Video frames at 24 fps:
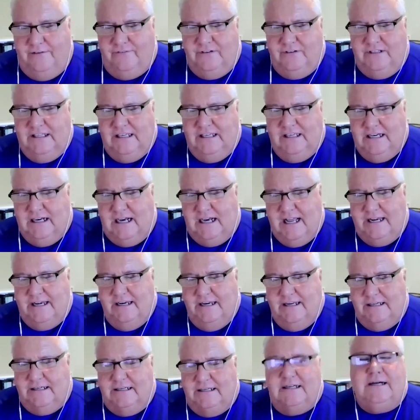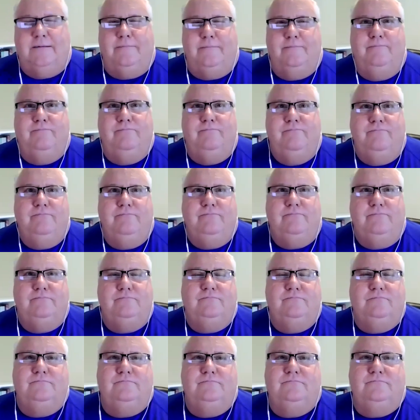They've even got
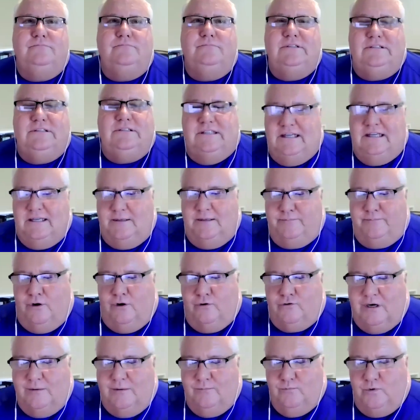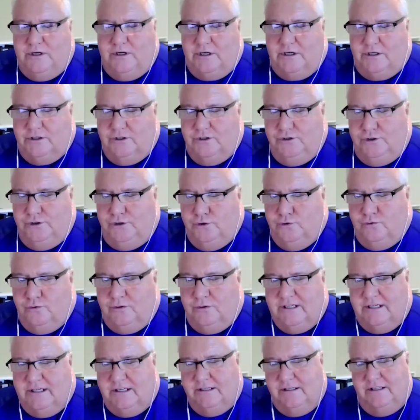a program where
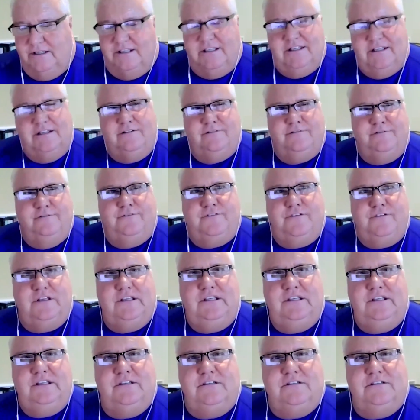you can give